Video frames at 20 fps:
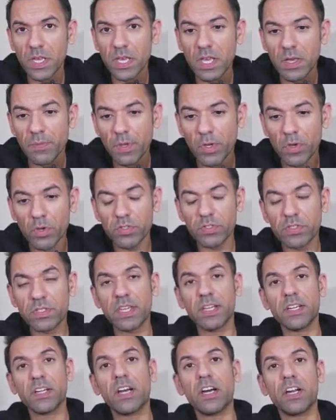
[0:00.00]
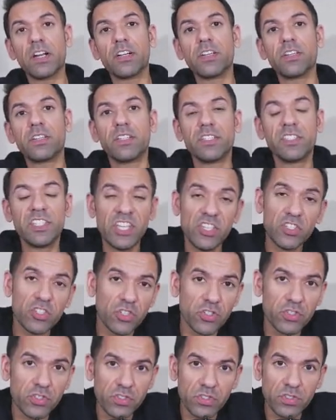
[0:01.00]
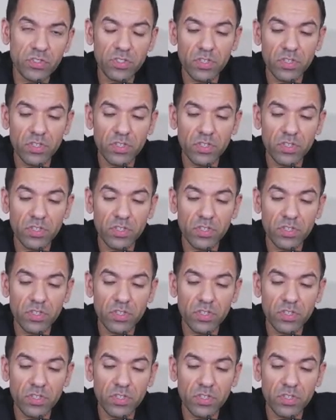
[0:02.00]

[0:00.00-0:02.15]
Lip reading: Because there are teachers,